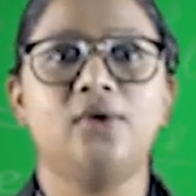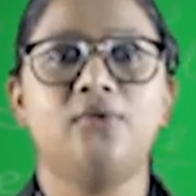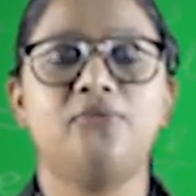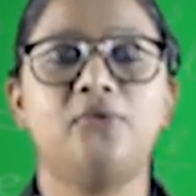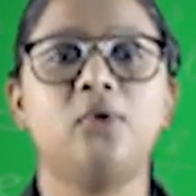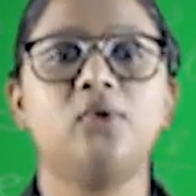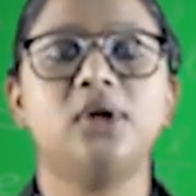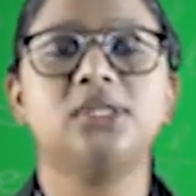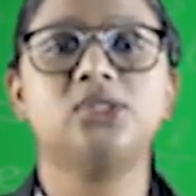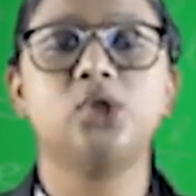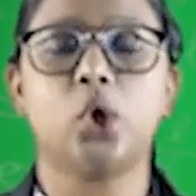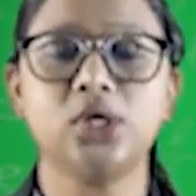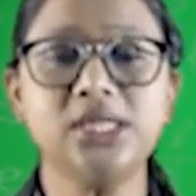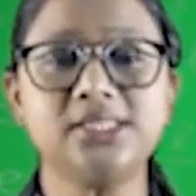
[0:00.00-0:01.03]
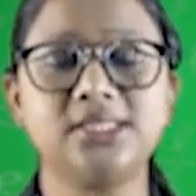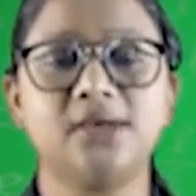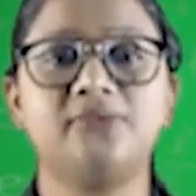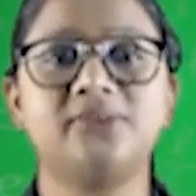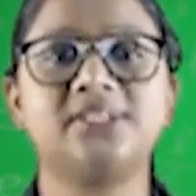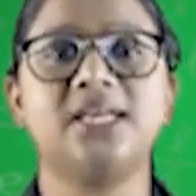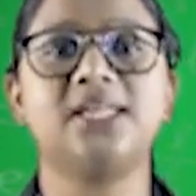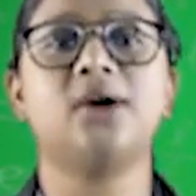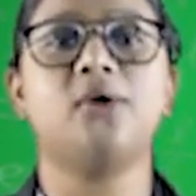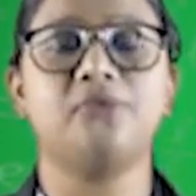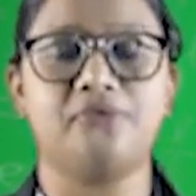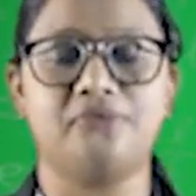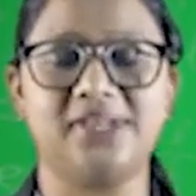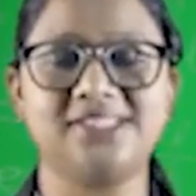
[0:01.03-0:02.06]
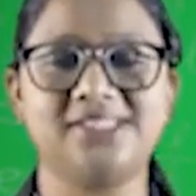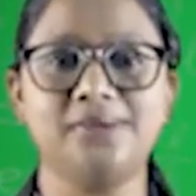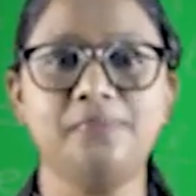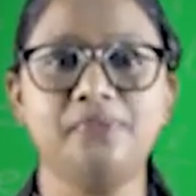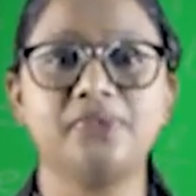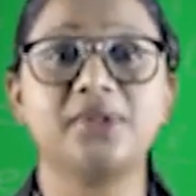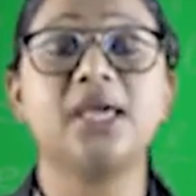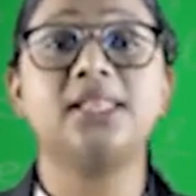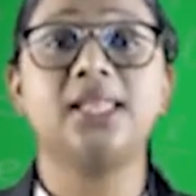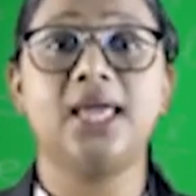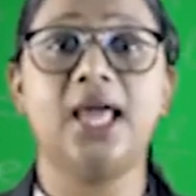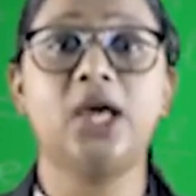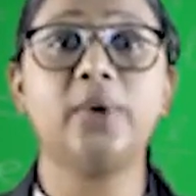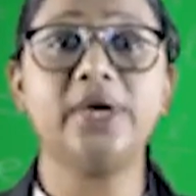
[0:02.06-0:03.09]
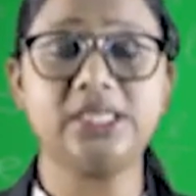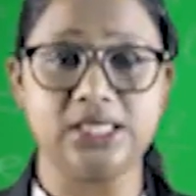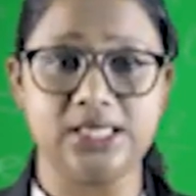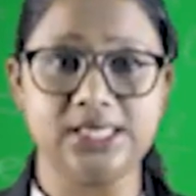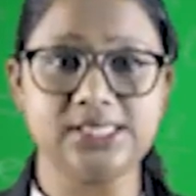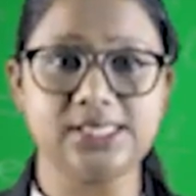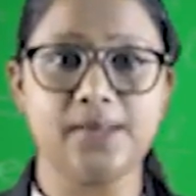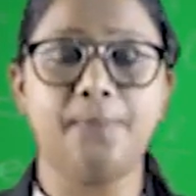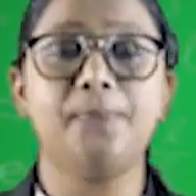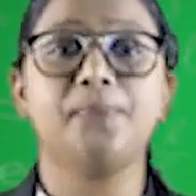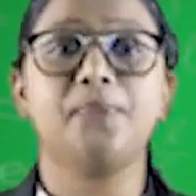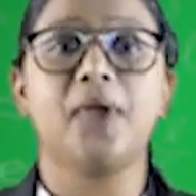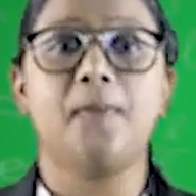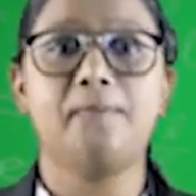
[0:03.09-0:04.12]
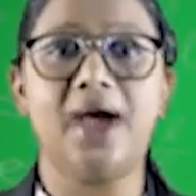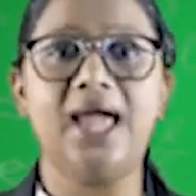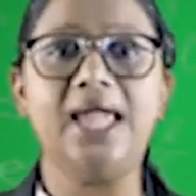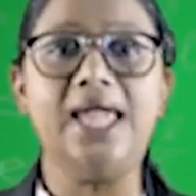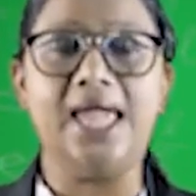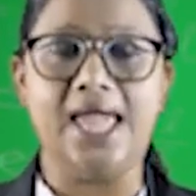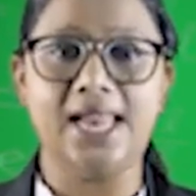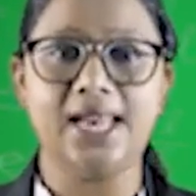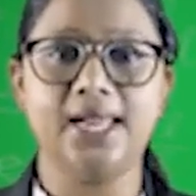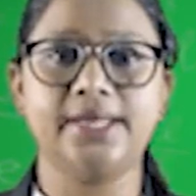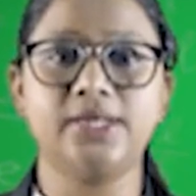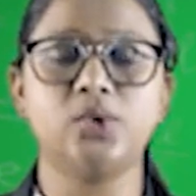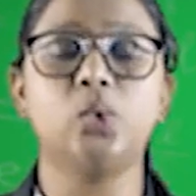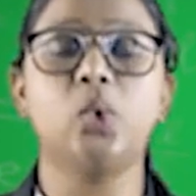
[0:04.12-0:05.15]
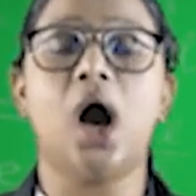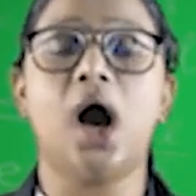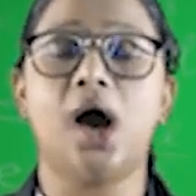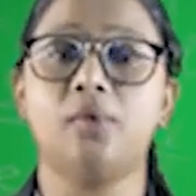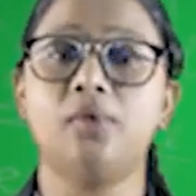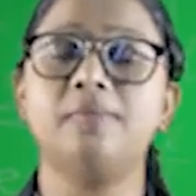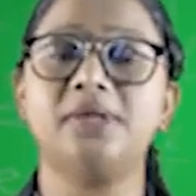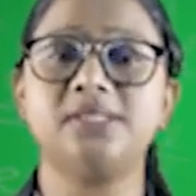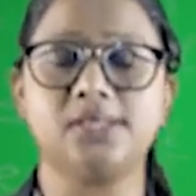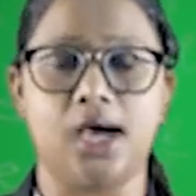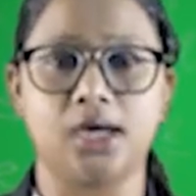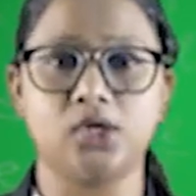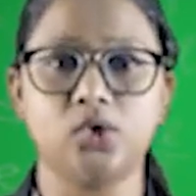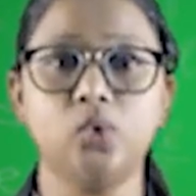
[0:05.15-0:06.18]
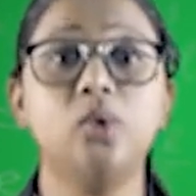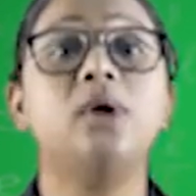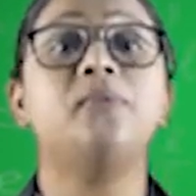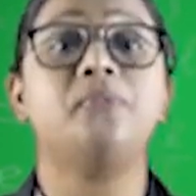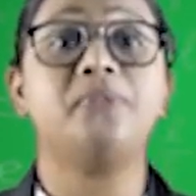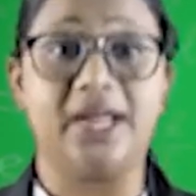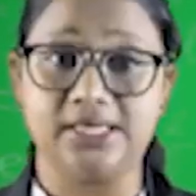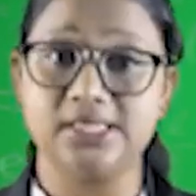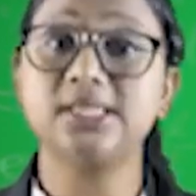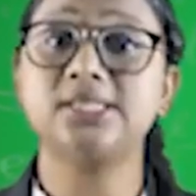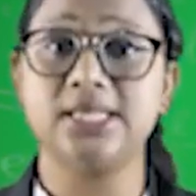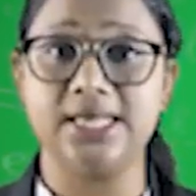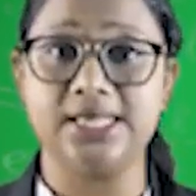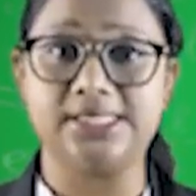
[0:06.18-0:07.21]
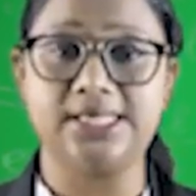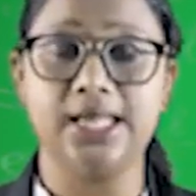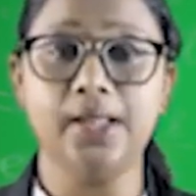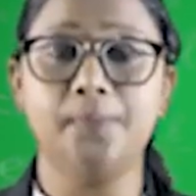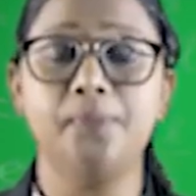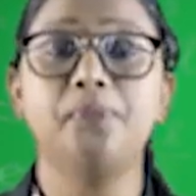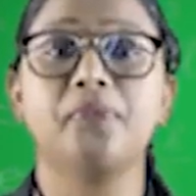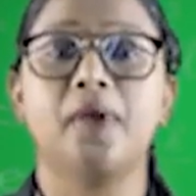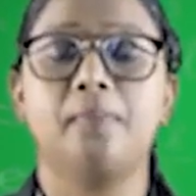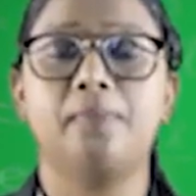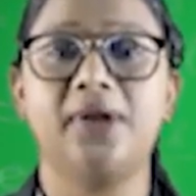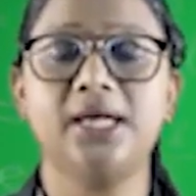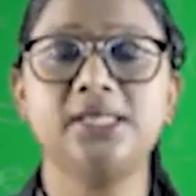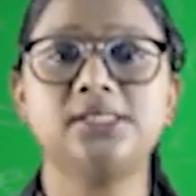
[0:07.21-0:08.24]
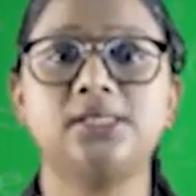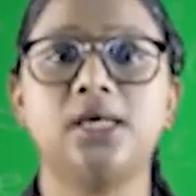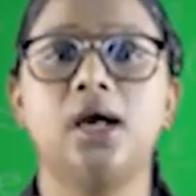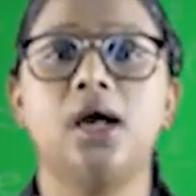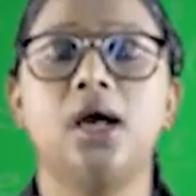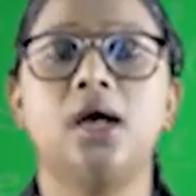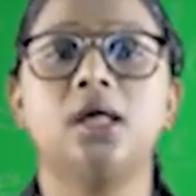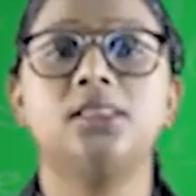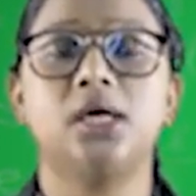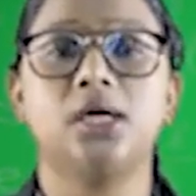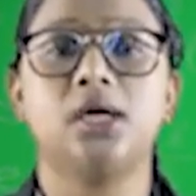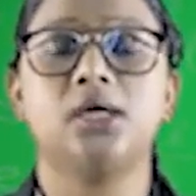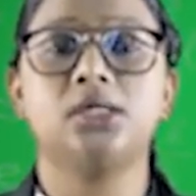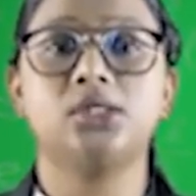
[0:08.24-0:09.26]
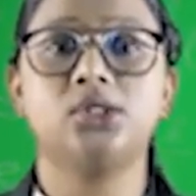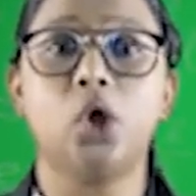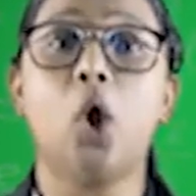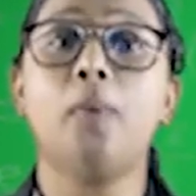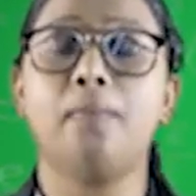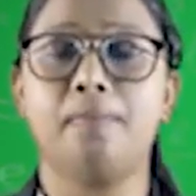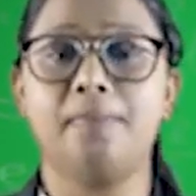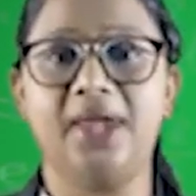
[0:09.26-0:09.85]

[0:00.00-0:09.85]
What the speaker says: For total surface area of a frustum, the equation is pi L into R1 plus R2, that is a CSA, plus the top